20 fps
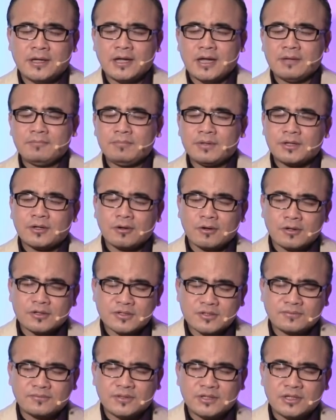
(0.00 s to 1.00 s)
And
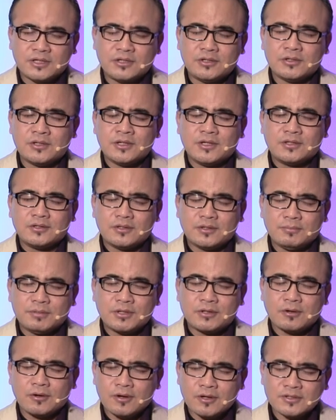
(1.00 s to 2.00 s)
because of
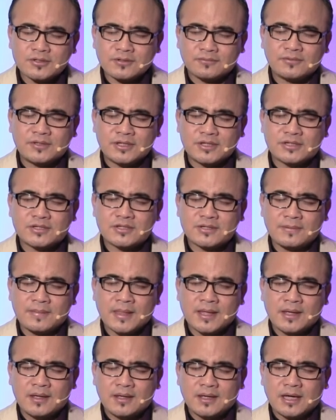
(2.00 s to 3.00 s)
this,
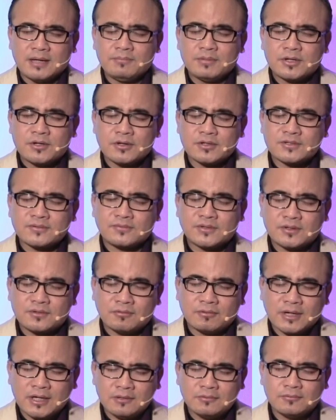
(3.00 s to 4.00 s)
and because of the
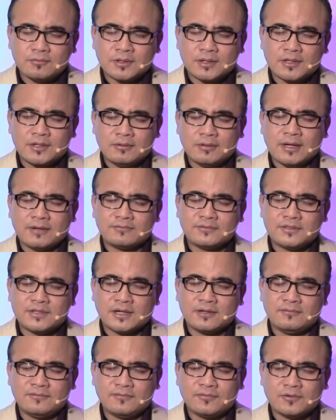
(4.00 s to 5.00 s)
great work you have
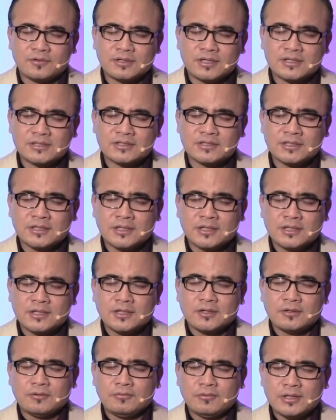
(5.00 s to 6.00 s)
done for us,
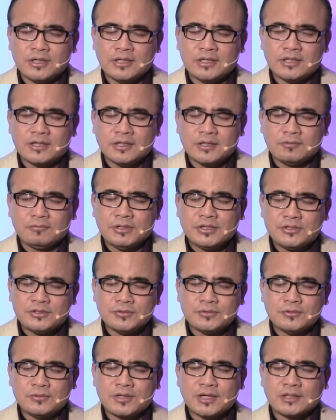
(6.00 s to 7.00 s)
we
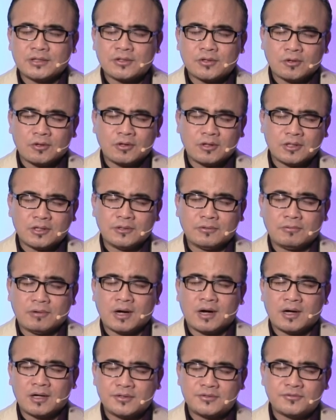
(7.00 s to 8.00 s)
too can call you
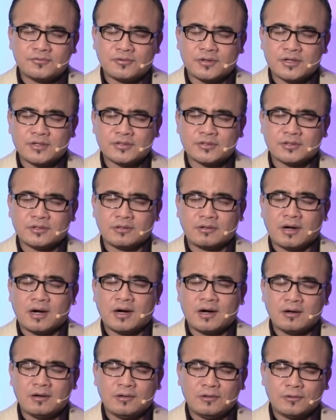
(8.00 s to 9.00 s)
our treasure,
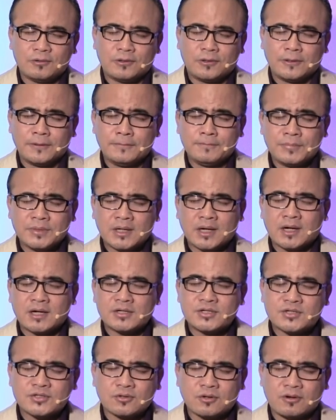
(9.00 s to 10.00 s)
our Lord,
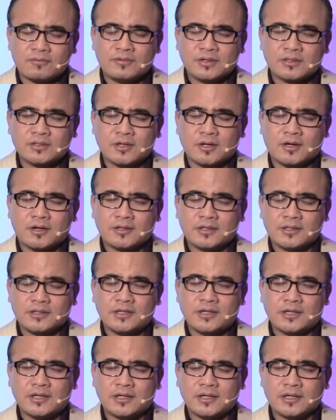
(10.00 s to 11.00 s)
our sovereign God
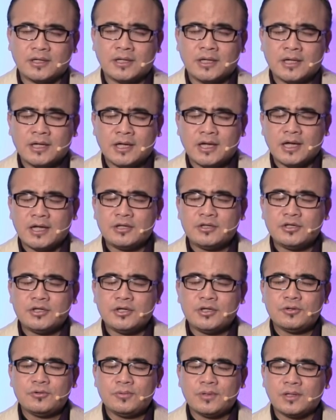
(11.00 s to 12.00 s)
and King. And
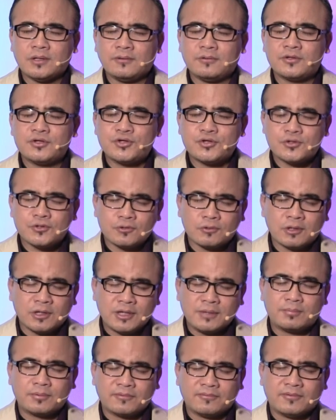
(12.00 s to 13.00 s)
you will
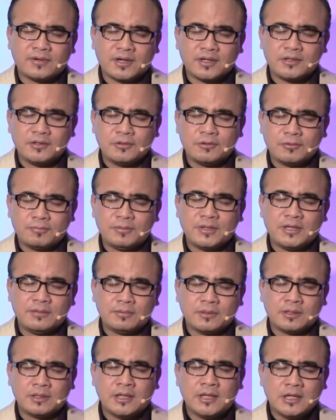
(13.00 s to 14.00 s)
surely provide your people
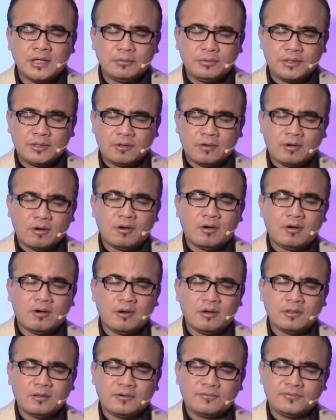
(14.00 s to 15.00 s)
with
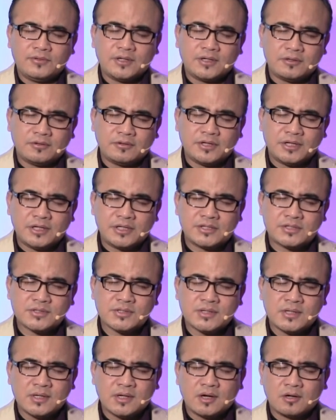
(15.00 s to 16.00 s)
all of their
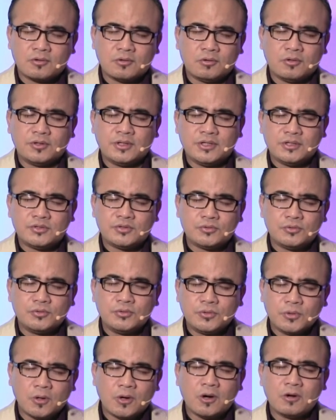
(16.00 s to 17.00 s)
needs according to
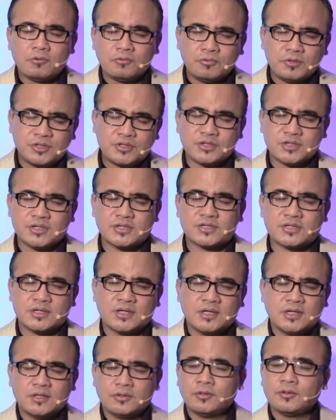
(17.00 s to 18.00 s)
your riches,
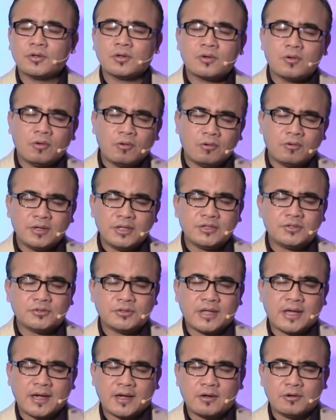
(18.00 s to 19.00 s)
not according
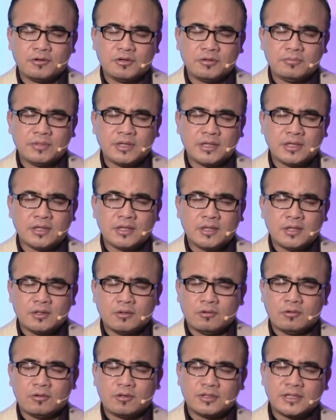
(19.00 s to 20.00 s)
to the economy
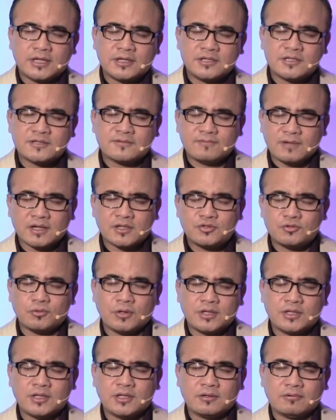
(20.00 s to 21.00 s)
or that is
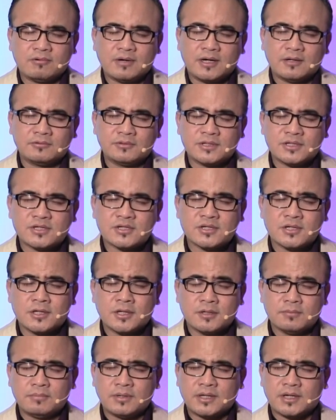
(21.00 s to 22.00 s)
fluctuating around us,
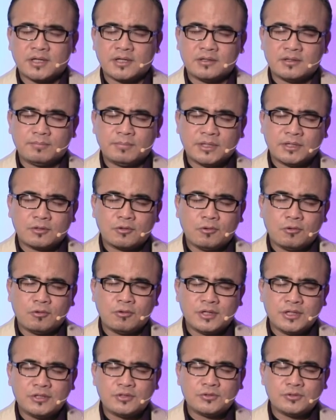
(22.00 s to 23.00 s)
but
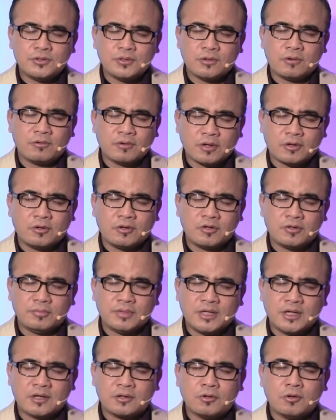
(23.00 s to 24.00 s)
according to your
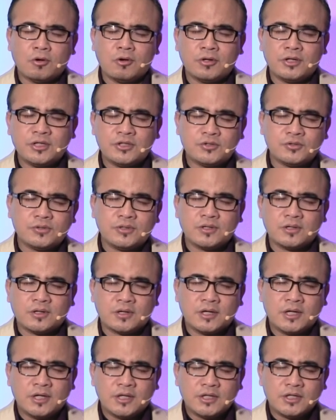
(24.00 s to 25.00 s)
economy, according to
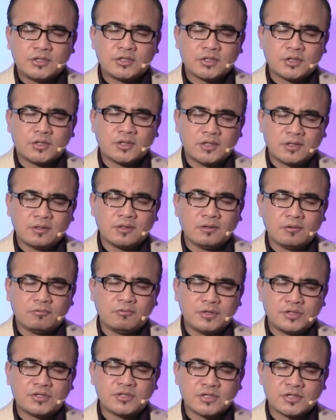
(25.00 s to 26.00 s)
your eternal
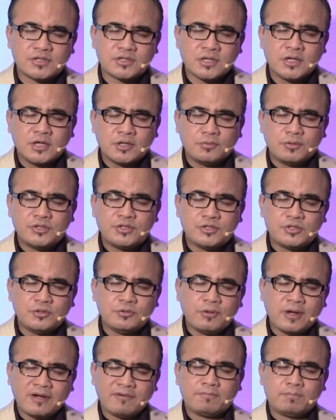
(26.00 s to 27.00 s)
riches which
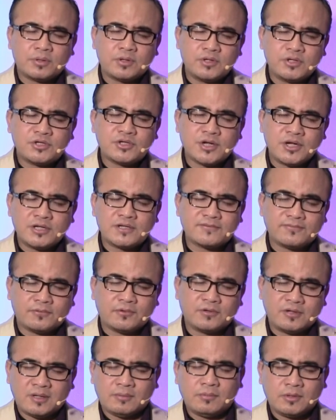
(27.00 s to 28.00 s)
you have purchased
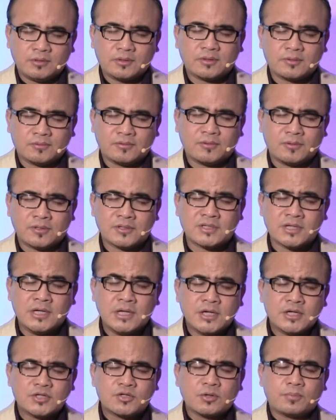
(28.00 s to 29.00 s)
for them on the cross.
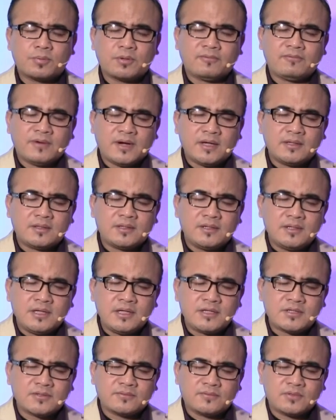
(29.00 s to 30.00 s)
So provide the
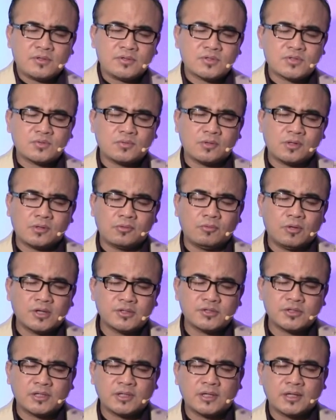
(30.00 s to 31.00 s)
needs of those who are
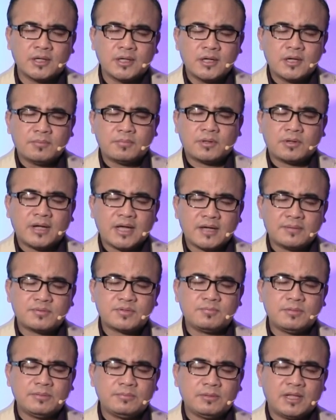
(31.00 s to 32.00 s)
watching.
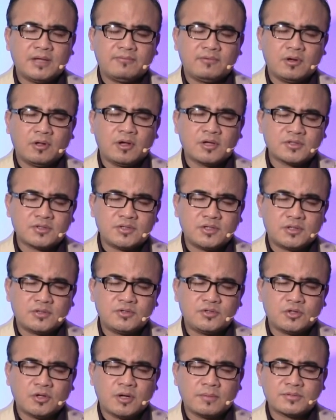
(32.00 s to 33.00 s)
Perhaps people have lost their
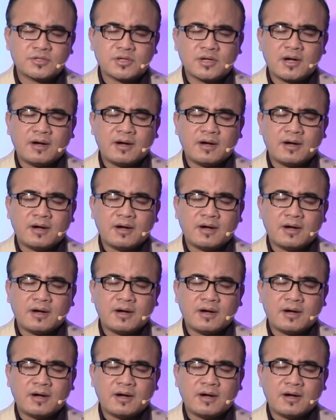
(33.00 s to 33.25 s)
jobs.